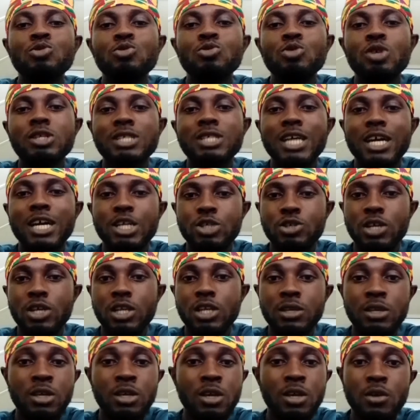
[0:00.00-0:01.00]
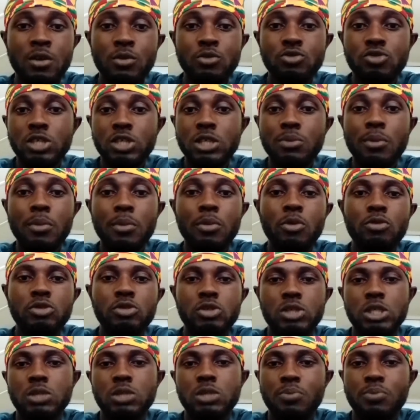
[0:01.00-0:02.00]
do not actually treat people with
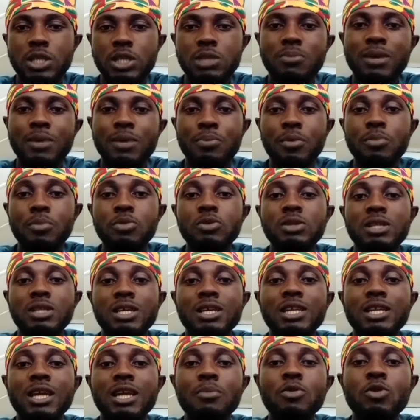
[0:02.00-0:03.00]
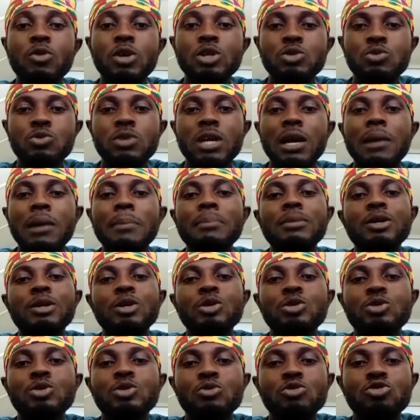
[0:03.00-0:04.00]
respect, but people think that because we are
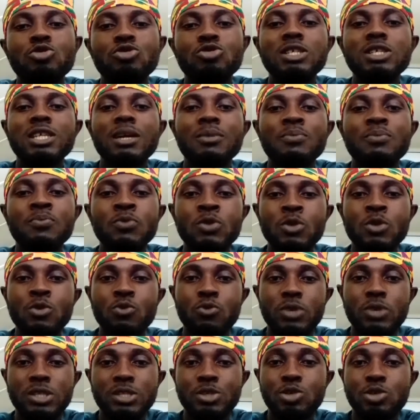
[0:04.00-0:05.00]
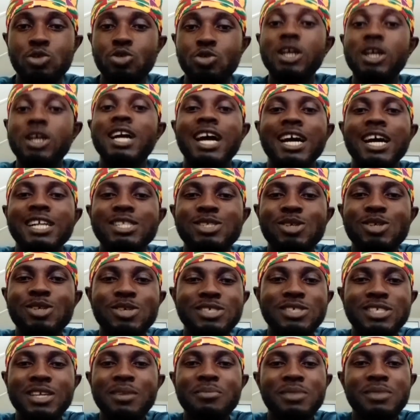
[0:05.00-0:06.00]
males, we treat them with strong hearts or
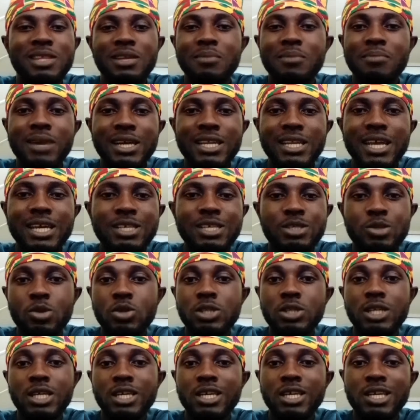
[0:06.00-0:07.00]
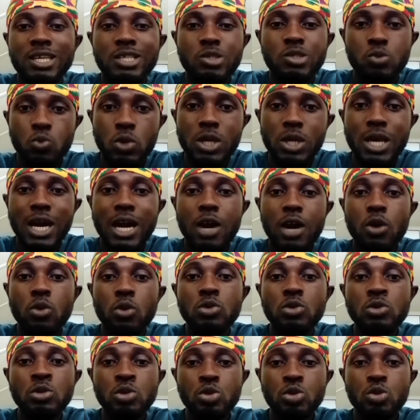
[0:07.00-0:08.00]
something, but that's not the case. We are
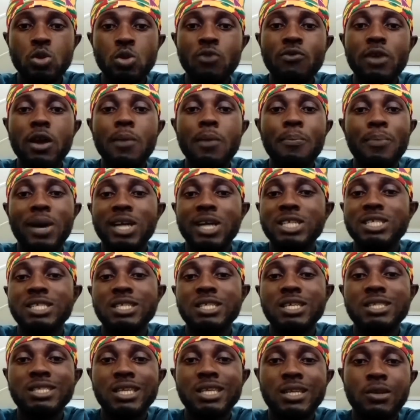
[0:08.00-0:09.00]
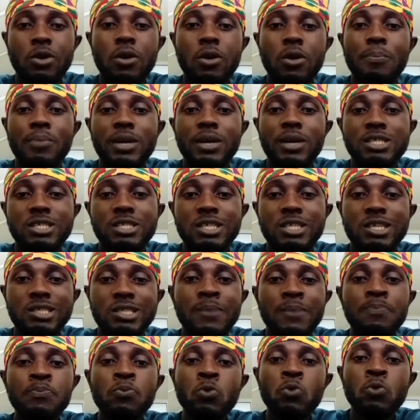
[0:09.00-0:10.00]
also very passionate and compassionate
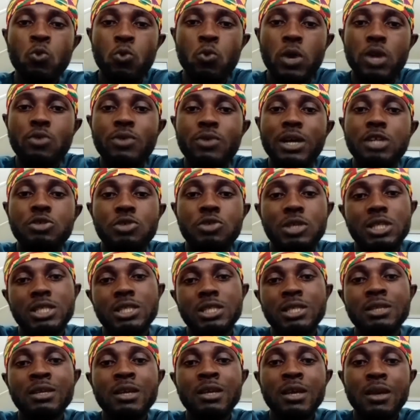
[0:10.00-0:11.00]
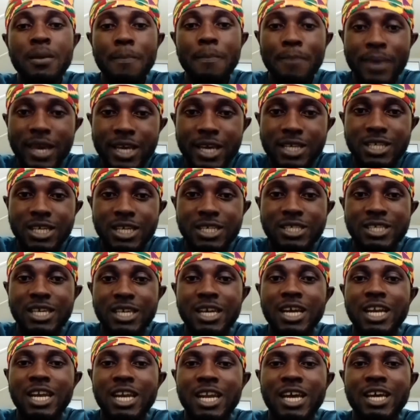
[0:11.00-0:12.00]
when we are treating patients
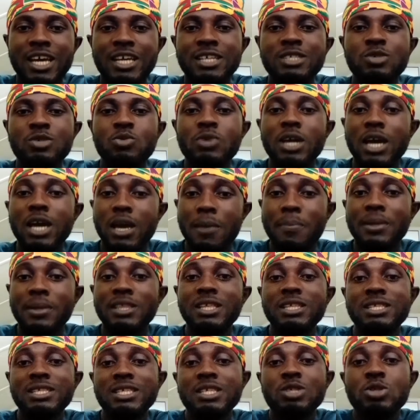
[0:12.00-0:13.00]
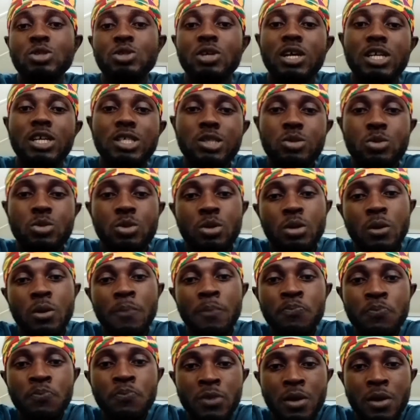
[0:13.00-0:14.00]
and clients. We are empathetic to us all.
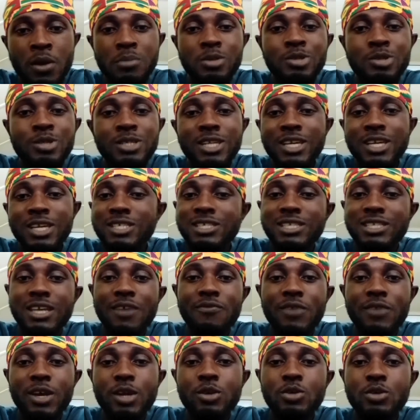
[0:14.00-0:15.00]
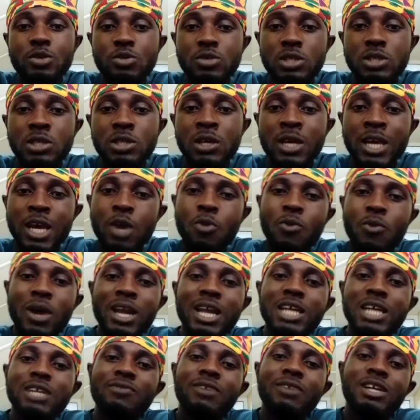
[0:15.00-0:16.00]
Male nurses are very good, and one
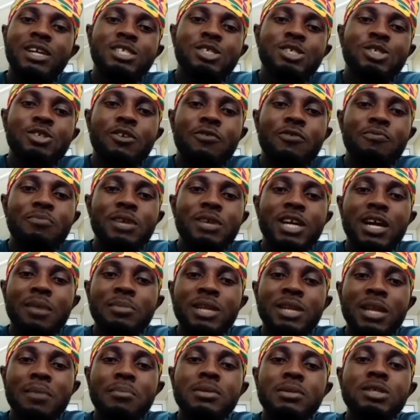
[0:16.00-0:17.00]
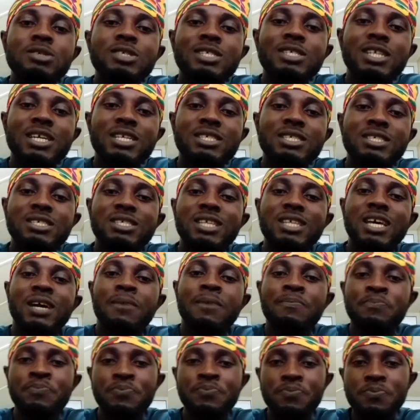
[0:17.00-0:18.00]
advantage of becoming a male nurse is that
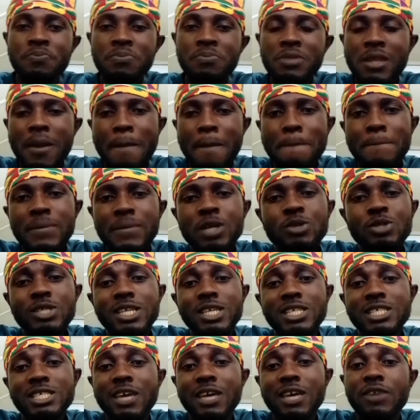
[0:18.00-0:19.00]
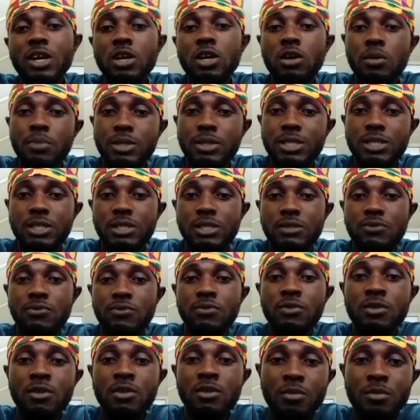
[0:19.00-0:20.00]
male nurses are very competitive,
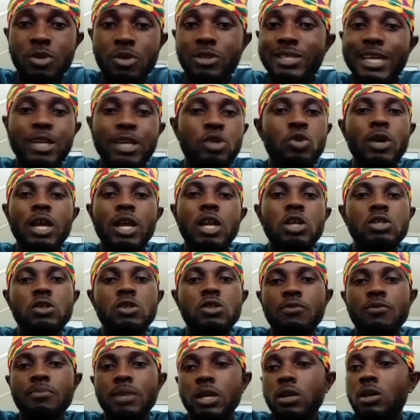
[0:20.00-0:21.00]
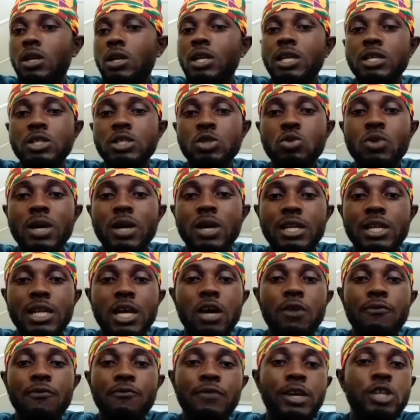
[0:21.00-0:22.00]
because I know a lot of my colleagues who are
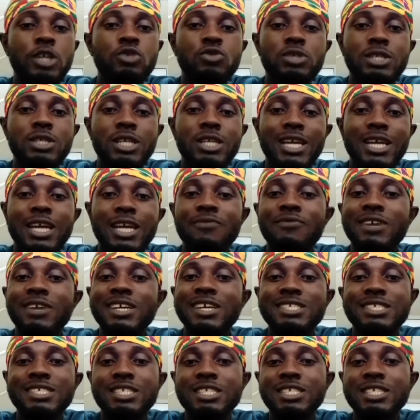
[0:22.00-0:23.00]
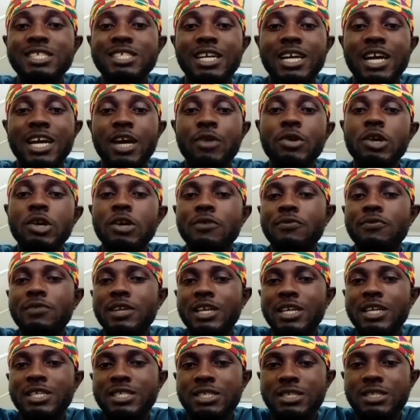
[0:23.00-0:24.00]
now furthering and advancing the career of
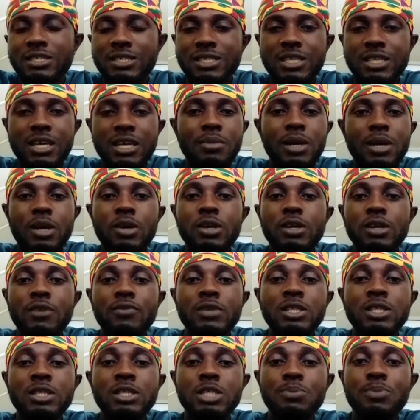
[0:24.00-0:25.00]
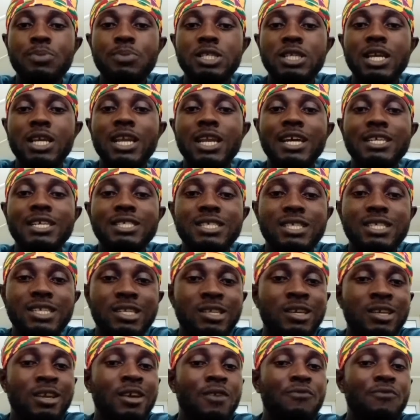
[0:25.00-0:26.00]
nursing. Some are even specializing in
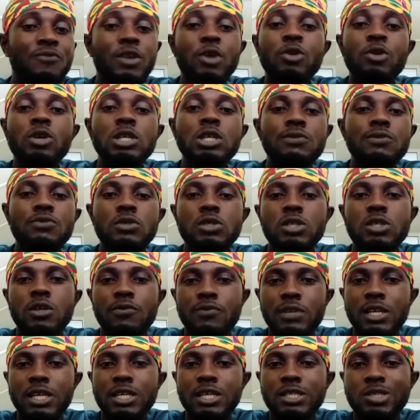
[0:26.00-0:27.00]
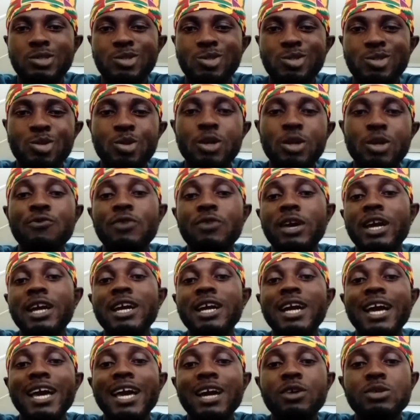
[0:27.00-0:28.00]
various fields of nursing. So if you're a
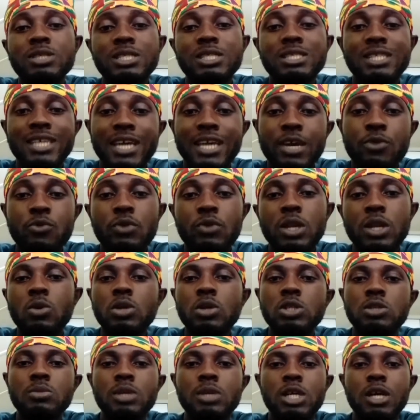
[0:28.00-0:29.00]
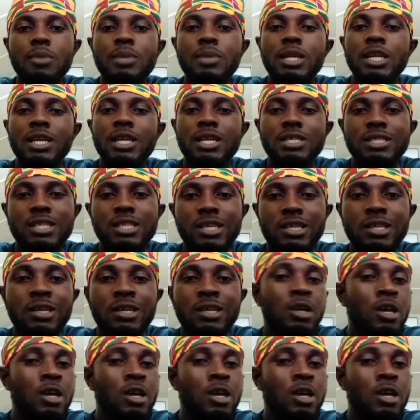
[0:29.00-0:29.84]
guy out there and really want to become a nurse, then